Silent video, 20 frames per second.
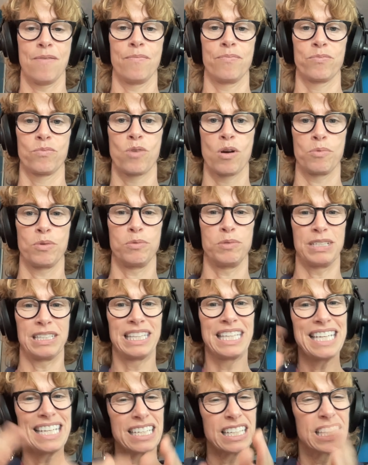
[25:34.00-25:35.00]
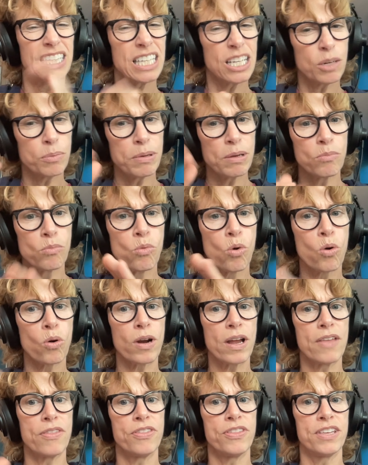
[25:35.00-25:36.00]
where we would lean a little bit more
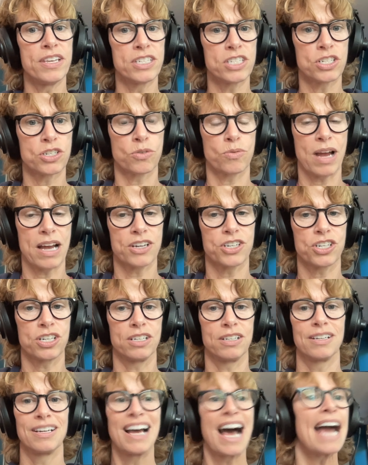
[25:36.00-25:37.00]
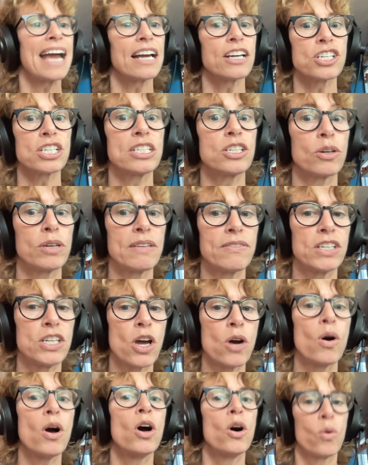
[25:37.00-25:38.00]
in this direction. I actually don't even
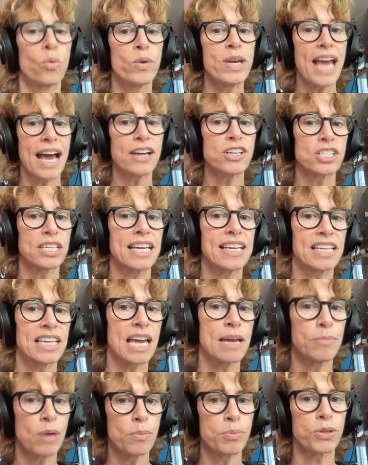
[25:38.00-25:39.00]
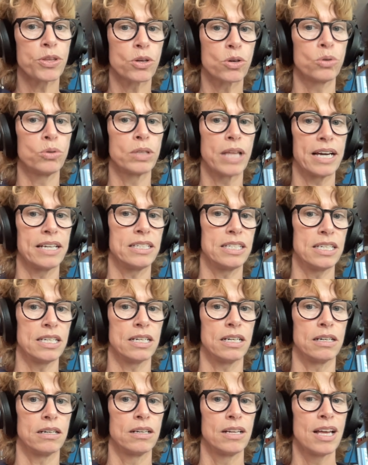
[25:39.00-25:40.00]
know. We actually came up with a cool
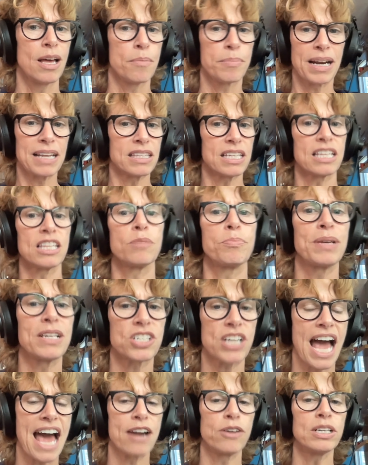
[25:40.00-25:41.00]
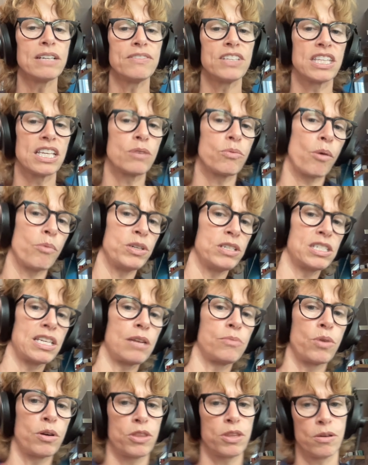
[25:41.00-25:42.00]
idea, but I think in the pitch, I don't even think what we said
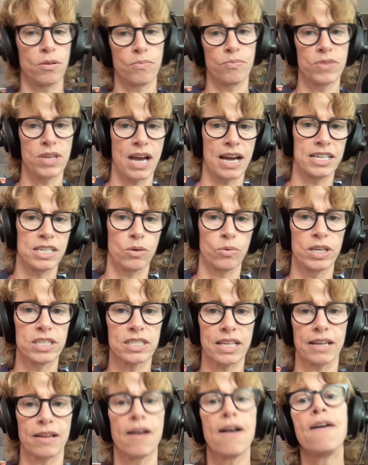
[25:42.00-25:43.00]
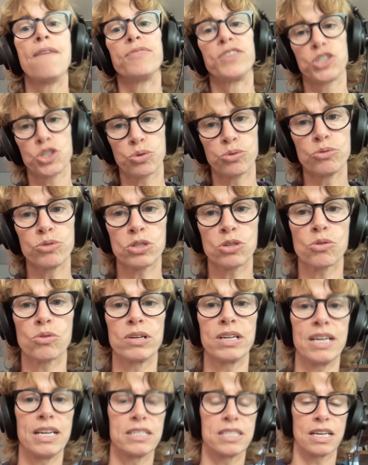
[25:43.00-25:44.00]
what the idea was. Like, the true
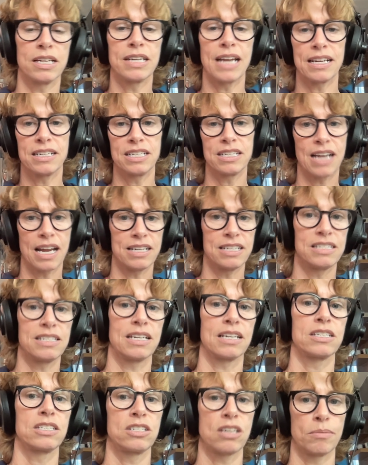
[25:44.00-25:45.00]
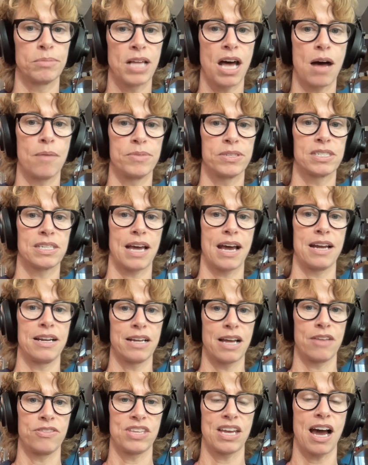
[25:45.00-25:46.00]
story is a 1996 double homicide
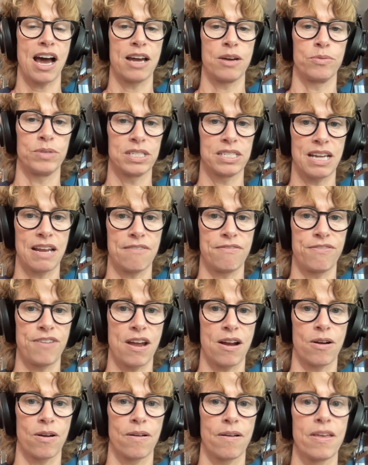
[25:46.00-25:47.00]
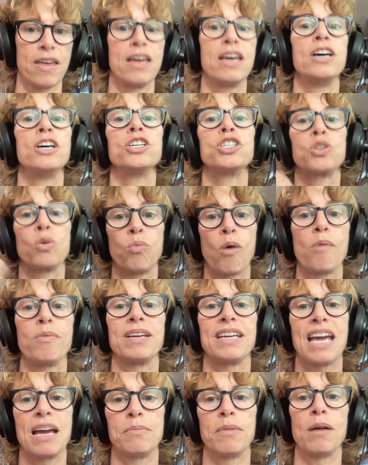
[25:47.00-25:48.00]
at the Iowa State Fair. So what we
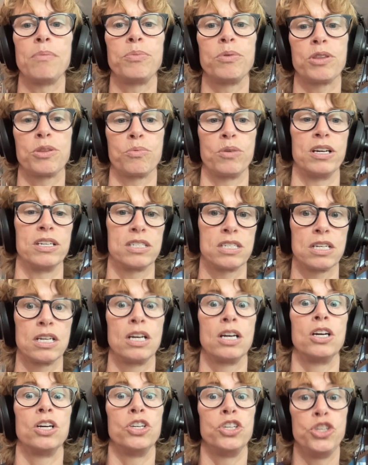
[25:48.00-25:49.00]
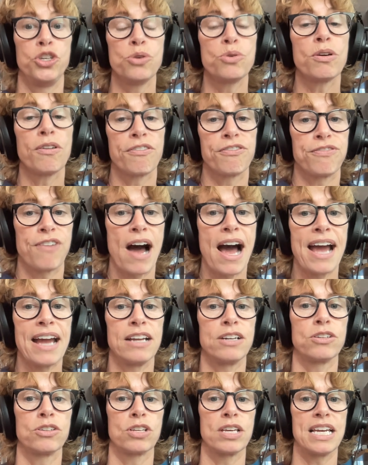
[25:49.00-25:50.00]
came up with was you could
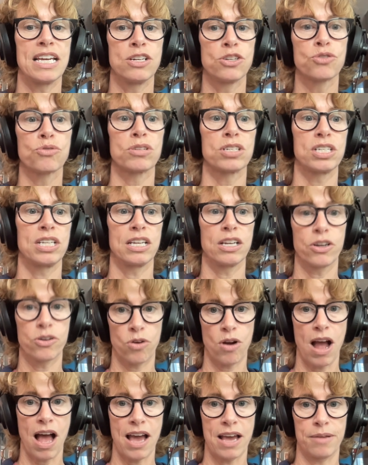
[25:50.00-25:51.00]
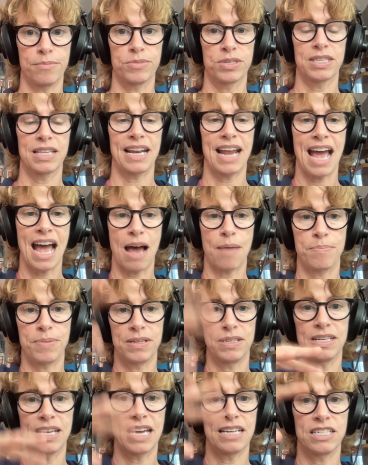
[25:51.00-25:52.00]
find interesting crimes that
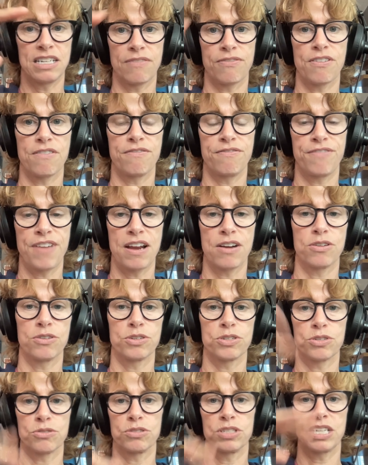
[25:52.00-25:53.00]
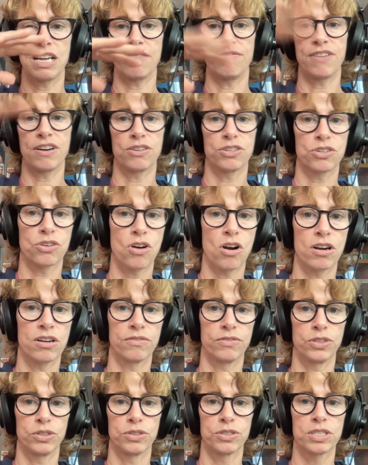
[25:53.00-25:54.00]
happened at different fairs or state fairs or
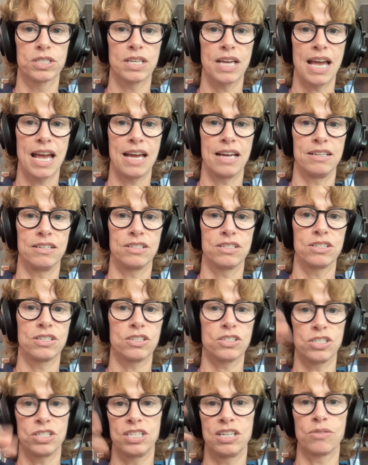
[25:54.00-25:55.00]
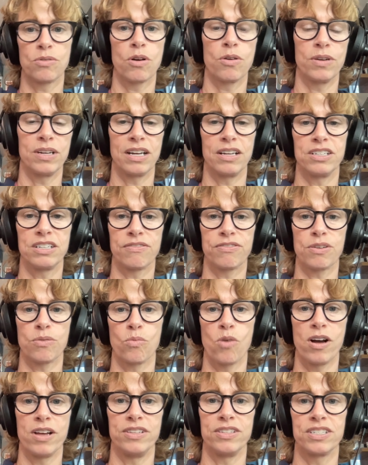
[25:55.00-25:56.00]
carnivals and zero in on different
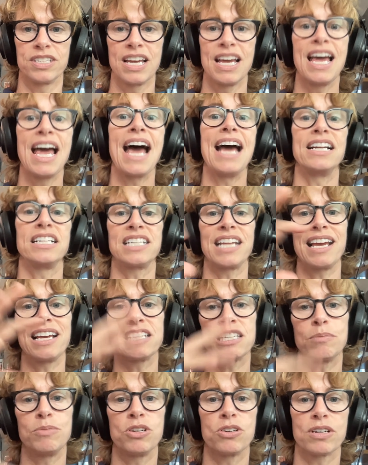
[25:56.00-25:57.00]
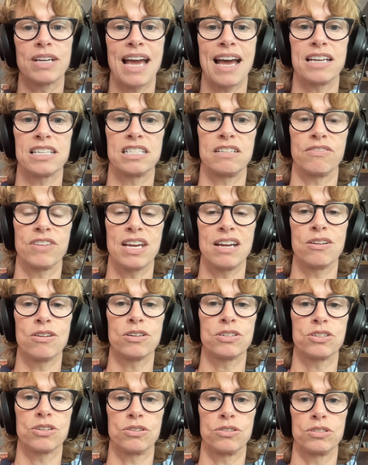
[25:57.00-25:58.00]
ones and take some of your cast of
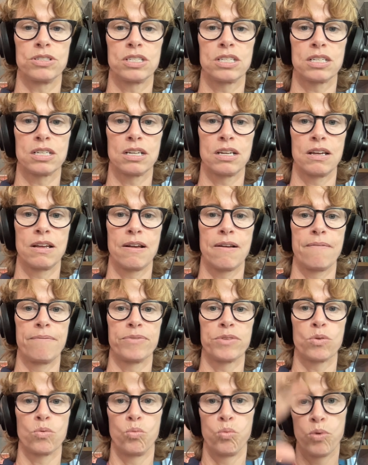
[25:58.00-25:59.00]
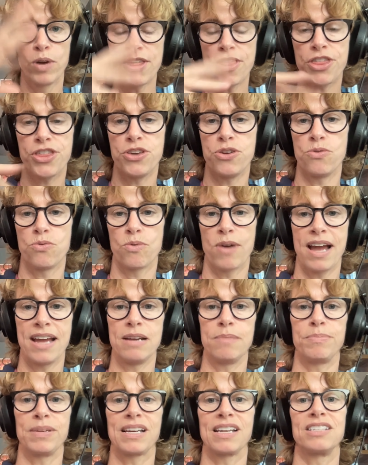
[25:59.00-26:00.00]
characters with you,
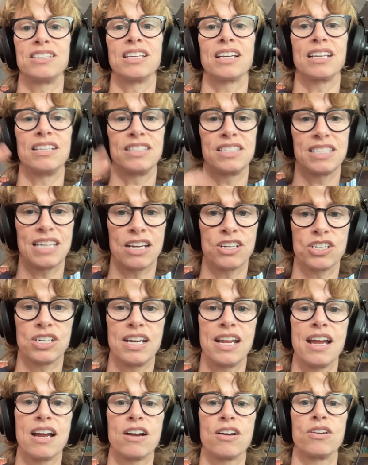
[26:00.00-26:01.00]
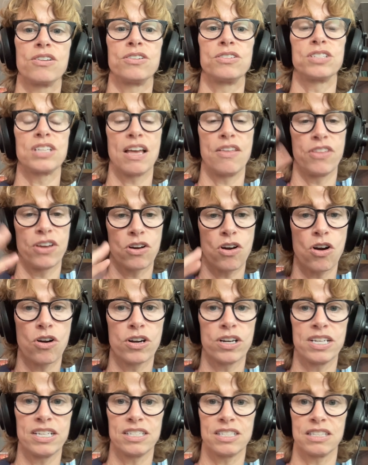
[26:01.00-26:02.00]
right? Because the concessionaires and the
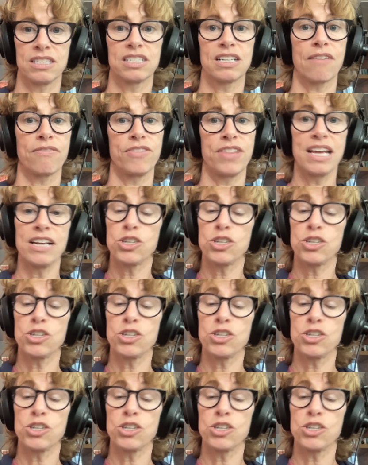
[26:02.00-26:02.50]
carnies and stuff, they